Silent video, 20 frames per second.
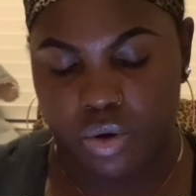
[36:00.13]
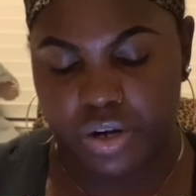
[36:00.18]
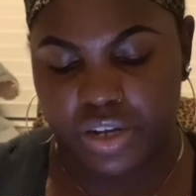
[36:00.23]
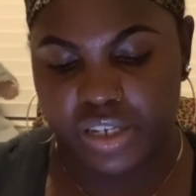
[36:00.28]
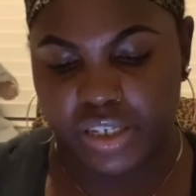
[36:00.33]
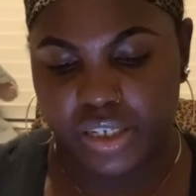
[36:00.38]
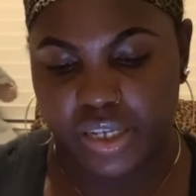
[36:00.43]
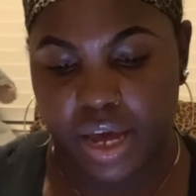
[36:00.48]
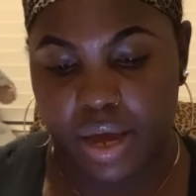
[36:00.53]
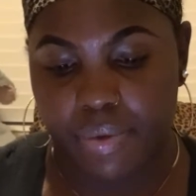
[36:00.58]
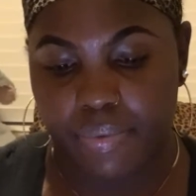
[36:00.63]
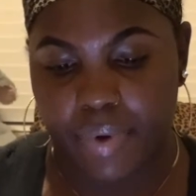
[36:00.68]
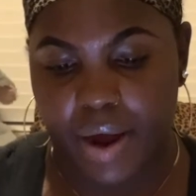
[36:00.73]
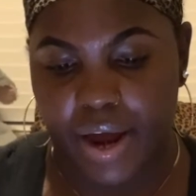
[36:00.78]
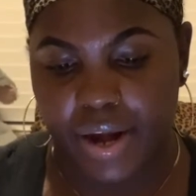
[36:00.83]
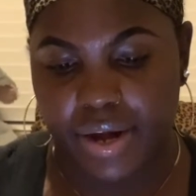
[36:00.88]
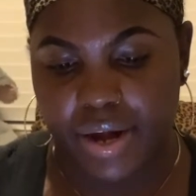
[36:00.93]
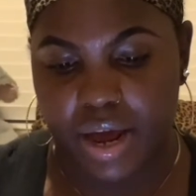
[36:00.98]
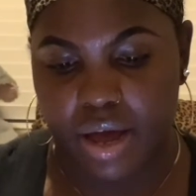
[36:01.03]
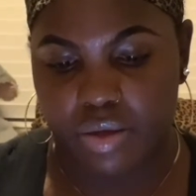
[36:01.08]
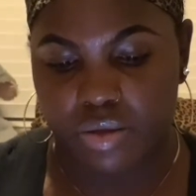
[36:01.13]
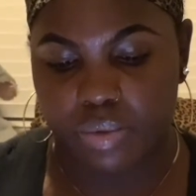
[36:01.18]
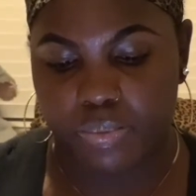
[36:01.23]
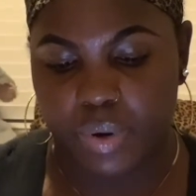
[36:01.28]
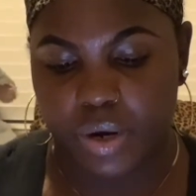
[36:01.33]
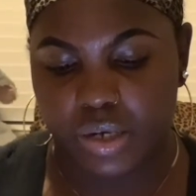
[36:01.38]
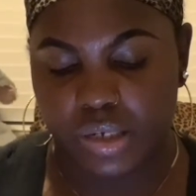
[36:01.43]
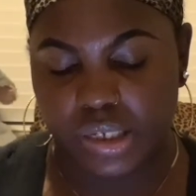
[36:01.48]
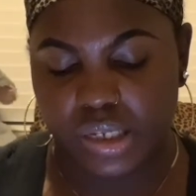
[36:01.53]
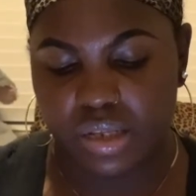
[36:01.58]
to say right now the
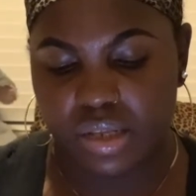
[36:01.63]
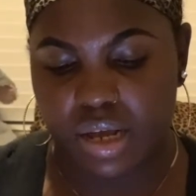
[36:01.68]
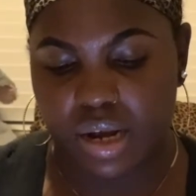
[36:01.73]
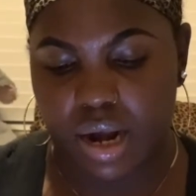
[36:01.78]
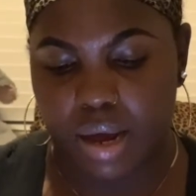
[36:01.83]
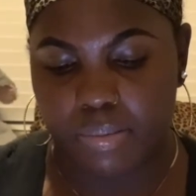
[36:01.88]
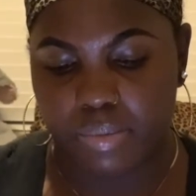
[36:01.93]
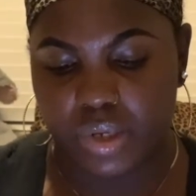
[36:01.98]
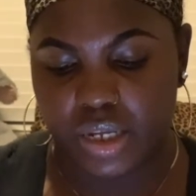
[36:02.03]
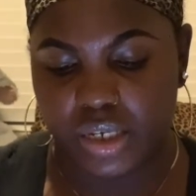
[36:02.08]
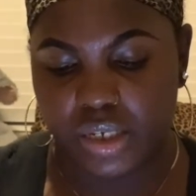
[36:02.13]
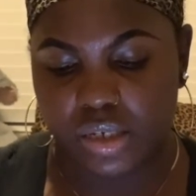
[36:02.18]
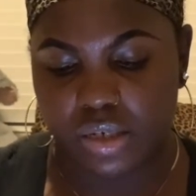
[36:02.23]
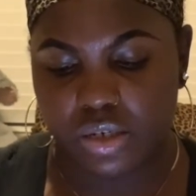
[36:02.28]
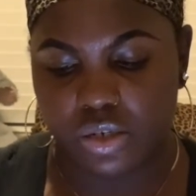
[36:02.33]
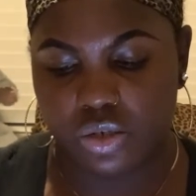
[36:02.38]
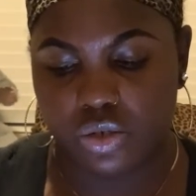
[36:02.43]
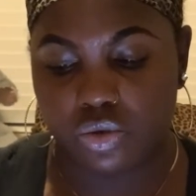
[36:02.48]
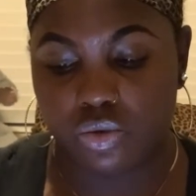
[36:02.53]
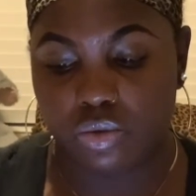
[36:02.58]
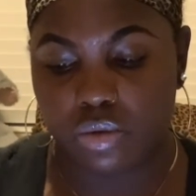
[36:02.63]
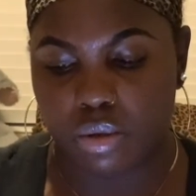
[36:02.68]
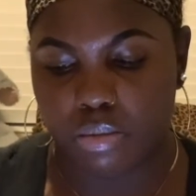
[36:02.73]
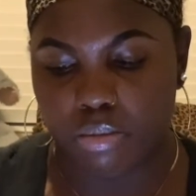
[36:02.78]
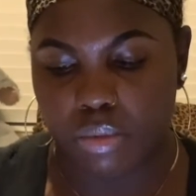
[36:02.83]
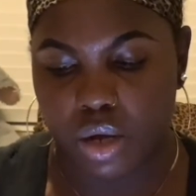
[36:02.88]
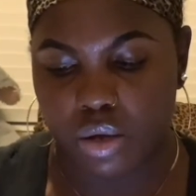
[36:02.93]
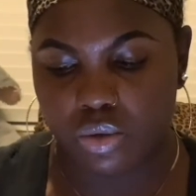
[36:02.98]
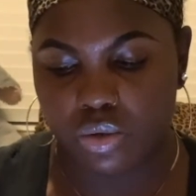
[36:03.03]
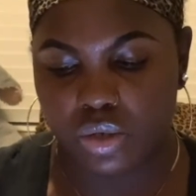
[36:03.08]
person that I'm listening to the
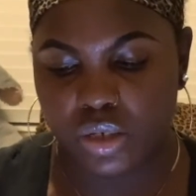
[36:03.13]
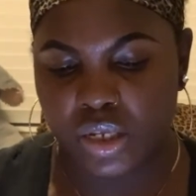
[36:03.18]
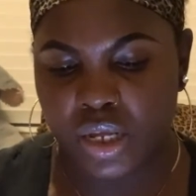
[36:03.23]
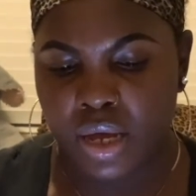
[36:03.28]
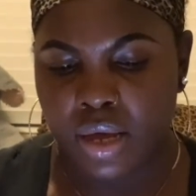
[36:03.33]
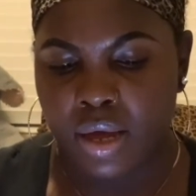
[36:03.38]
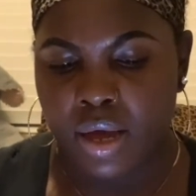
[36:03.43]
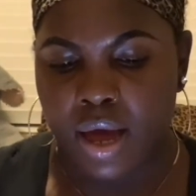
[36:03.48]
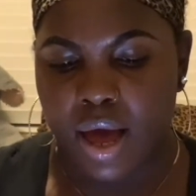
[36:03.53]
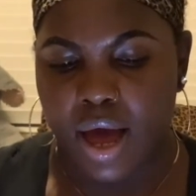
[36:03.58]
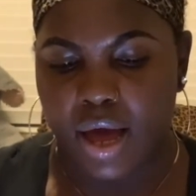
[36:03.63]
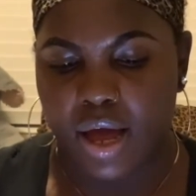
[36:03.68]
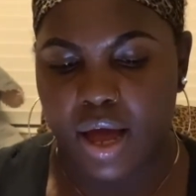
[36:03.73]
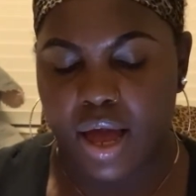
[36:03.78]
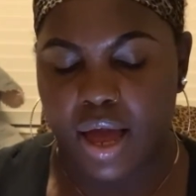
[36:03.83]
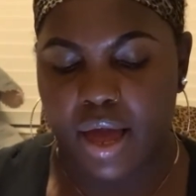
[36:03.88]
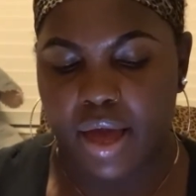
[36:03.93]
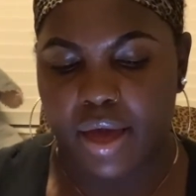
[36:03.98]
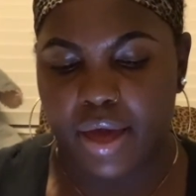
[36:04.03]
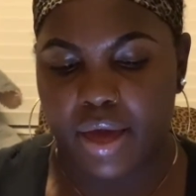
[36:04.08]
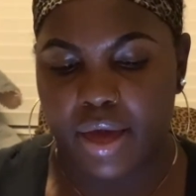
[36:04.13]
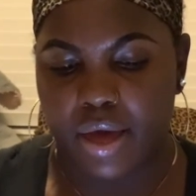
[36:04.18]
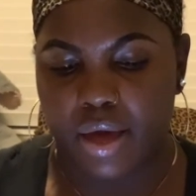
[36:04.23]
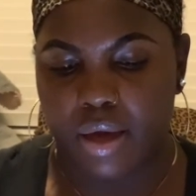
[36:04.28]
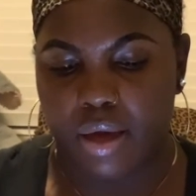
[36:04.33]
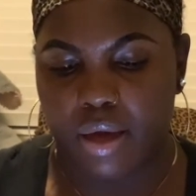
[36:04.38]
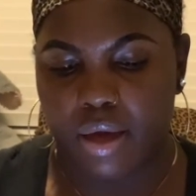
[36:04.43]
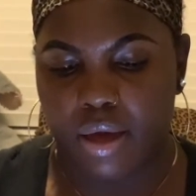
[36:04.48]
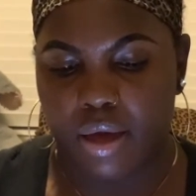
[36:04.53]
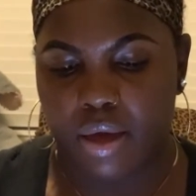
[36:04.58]
most,
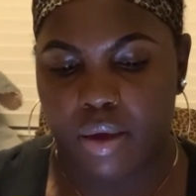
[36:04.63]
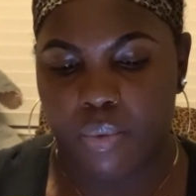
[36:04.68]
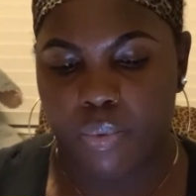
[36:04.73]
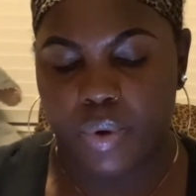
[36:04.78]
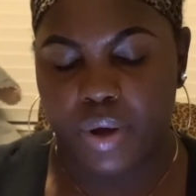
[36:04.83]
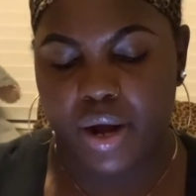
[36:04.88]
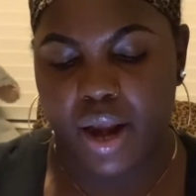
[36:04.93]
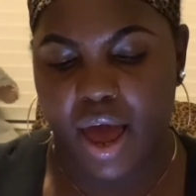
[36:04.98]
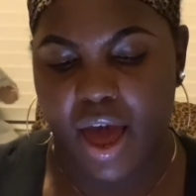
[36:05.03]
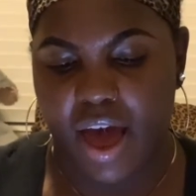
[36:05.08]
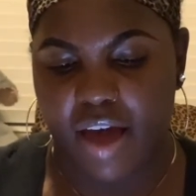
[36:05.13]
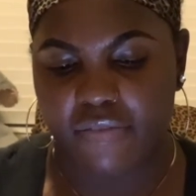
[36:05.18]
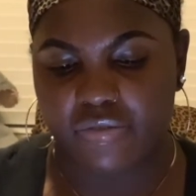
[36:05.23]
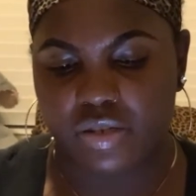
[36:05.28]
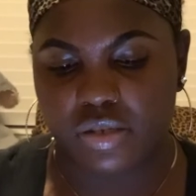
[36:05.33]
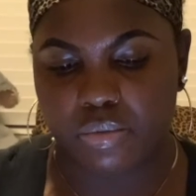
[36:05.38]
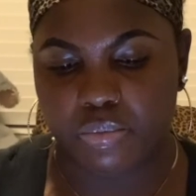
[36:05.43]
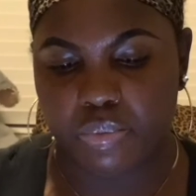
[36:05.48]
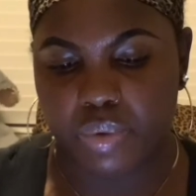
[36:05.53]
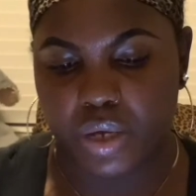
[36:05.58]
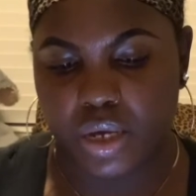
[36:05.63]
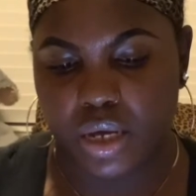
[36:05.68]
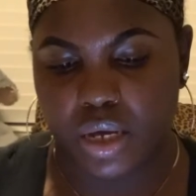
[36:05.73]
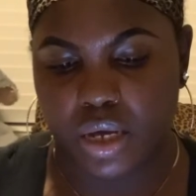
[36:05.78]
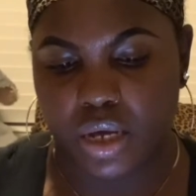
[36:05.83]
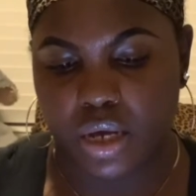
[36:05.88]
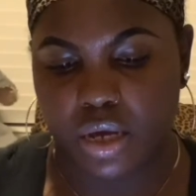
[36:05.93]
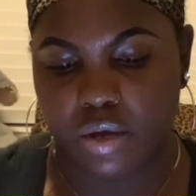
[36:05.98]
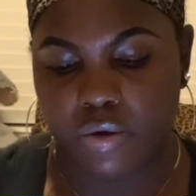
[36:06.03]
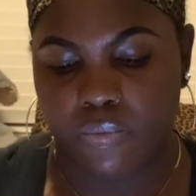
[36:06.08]
it would have to
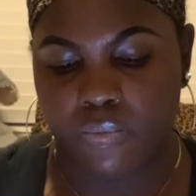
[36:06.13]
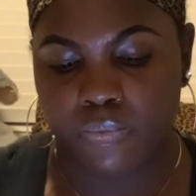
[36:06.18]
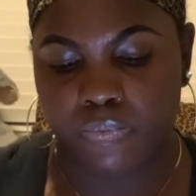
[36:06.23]
be